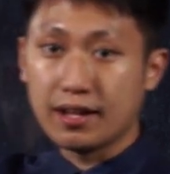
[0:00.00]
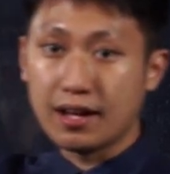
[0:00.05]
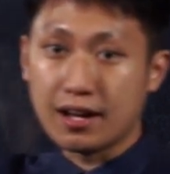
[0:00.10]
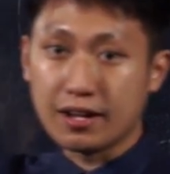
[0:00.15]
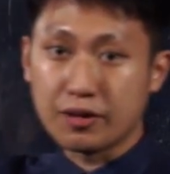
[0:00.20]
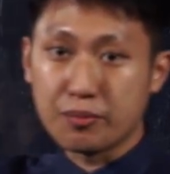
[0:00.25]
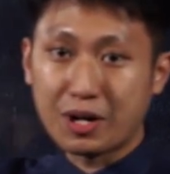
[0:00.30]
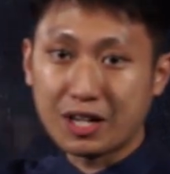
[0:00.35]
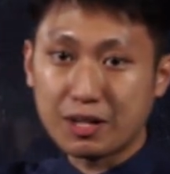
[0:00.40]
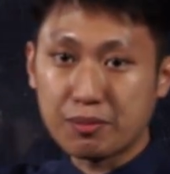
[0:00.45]

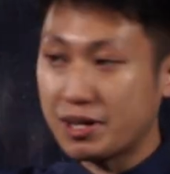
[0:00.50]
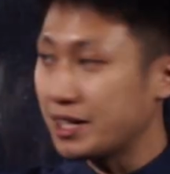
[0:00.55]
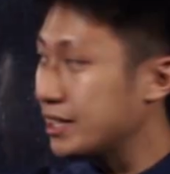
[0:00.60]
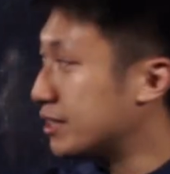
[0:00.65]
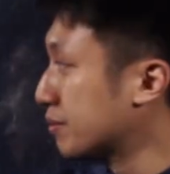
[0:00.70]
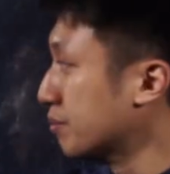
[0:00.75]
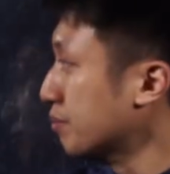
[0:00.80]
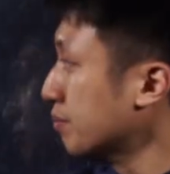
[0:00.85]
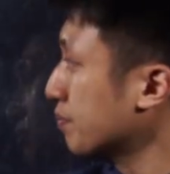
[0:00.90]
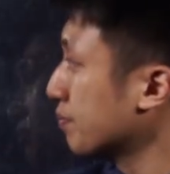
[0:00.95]
you multiply
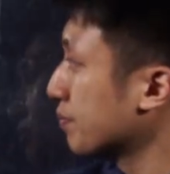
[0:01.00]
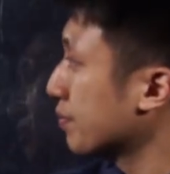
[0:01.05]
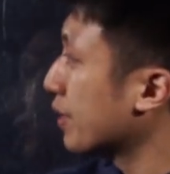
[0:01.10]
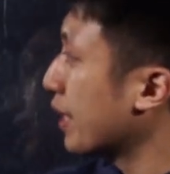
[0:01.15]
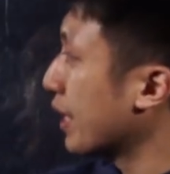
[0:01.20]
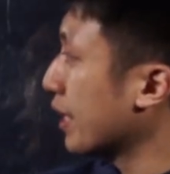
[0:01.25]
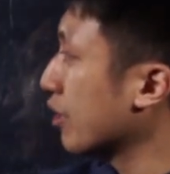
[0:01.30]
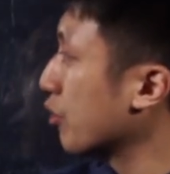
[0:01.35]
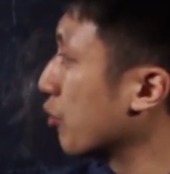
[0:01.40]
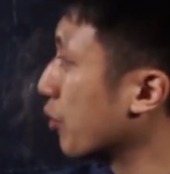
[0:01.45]
them,
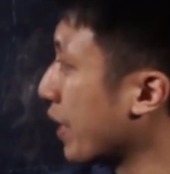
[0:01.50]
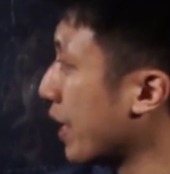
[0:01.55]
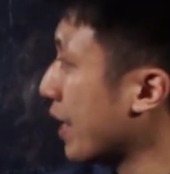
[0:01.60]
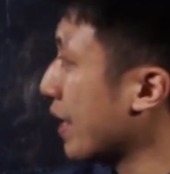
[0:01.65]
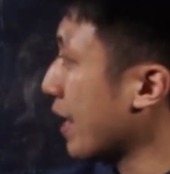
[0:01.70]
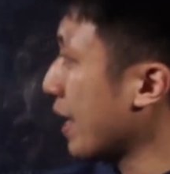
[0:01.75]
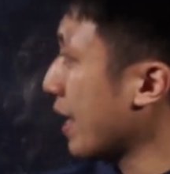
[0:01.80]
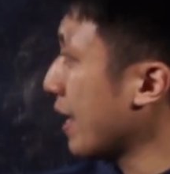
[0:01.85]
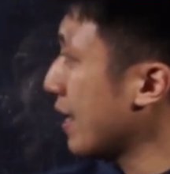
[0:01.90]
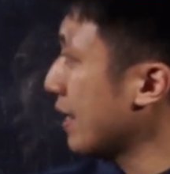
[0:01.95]
then you
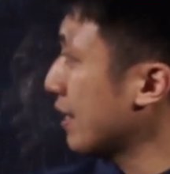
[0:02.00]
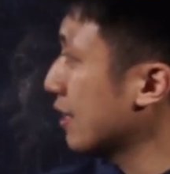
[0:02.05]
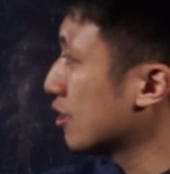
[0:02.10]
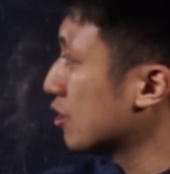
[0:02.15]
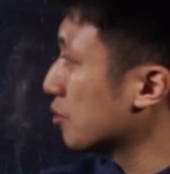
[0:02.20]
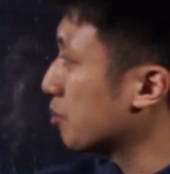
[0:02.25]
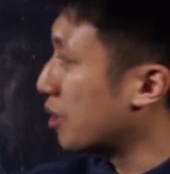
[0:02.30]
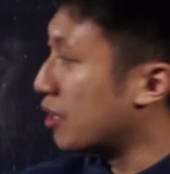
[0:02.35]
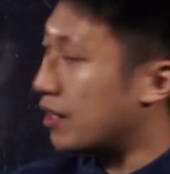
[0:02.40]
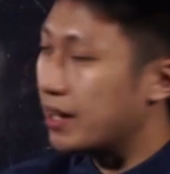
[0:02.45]
get a to
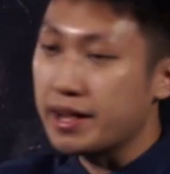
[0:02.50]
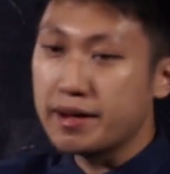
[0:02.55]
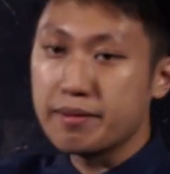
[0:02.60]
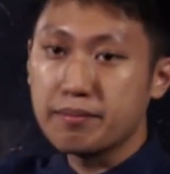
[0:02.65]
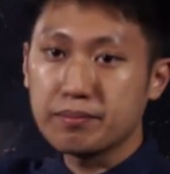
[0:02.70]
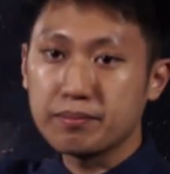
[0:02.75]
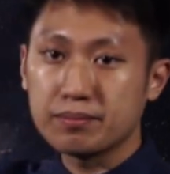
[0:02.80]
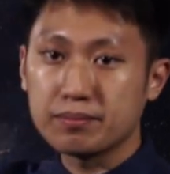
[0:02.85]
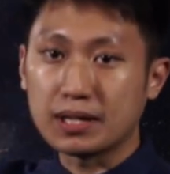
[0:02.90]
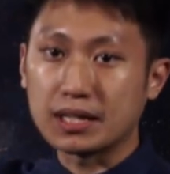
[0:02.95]
the power
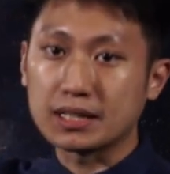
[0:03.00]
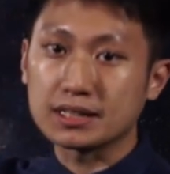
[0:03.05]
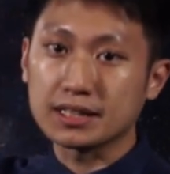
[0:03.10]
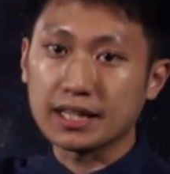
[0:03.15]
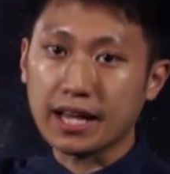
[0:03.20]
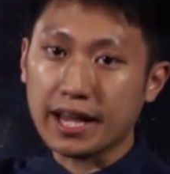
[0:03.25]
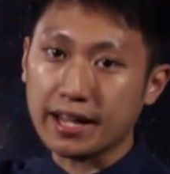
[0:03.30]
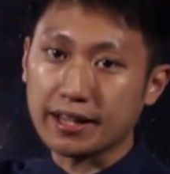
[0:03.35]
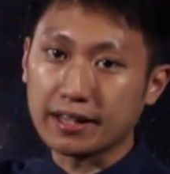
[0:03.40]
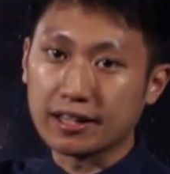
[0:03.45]
m plus
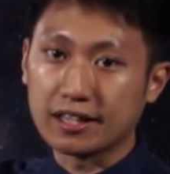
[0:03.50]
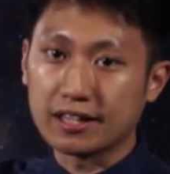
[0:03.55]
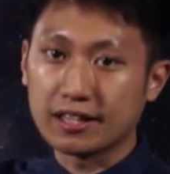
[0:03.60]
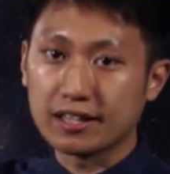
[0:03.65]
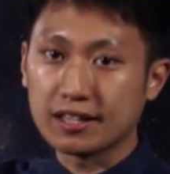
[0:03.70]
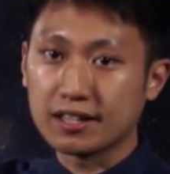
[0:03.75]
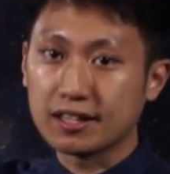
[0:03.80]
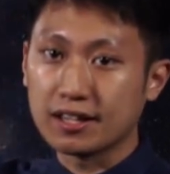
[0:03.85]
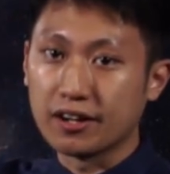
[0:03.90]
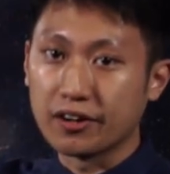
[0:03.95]
n.
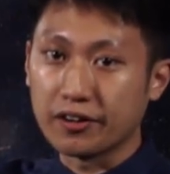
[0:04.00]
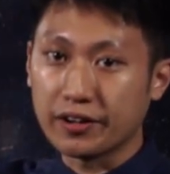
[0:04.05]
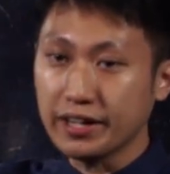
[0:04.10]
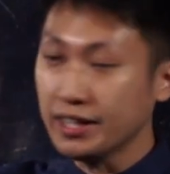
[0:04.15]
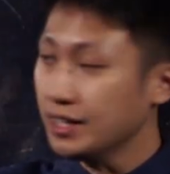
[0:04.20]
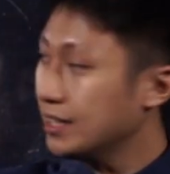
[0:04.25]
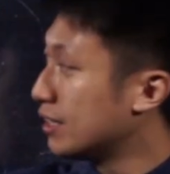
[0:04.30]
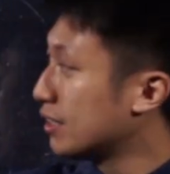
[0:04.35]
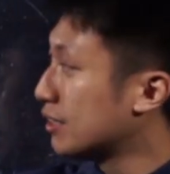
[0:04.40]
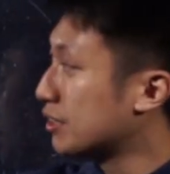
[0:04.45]
Okay,
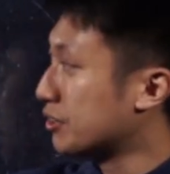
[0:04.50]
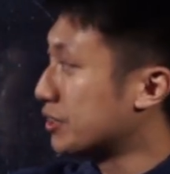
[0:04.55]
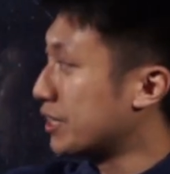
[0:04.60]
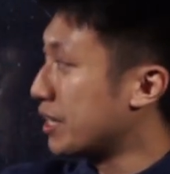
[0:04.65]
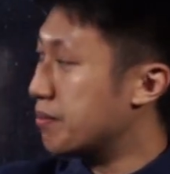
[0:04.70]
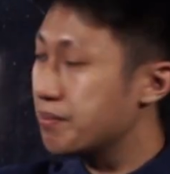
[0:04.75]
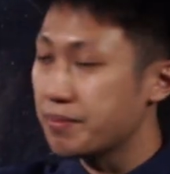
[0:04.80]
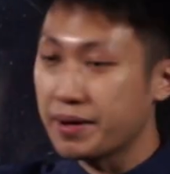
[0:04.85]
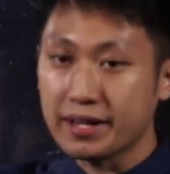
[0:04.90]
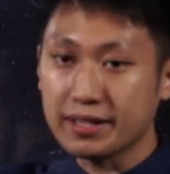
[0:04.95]
so
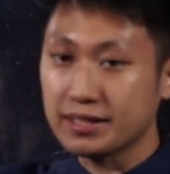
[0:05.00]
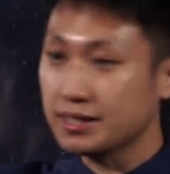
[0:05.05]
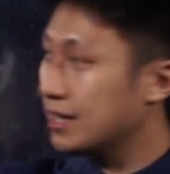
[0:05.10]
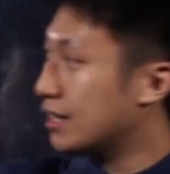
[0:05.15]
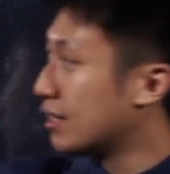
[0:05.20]
same base,